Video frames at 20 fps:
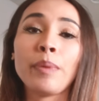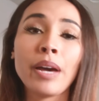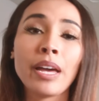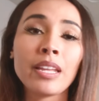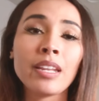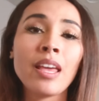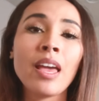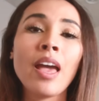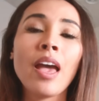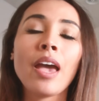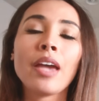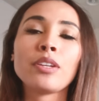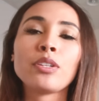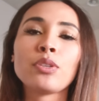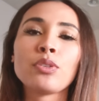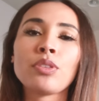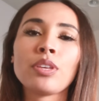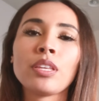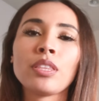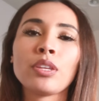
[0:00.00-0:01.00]
but I
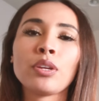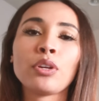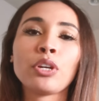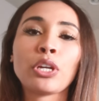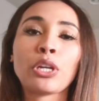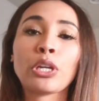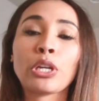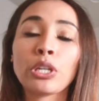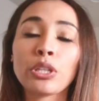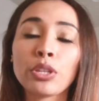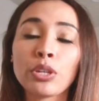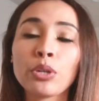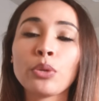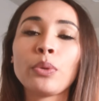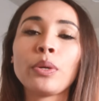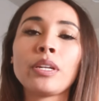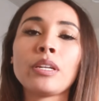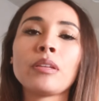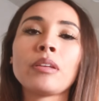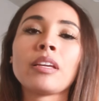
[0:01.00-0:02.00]
do think they're
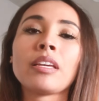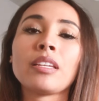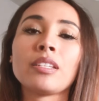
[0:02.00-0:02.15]
going to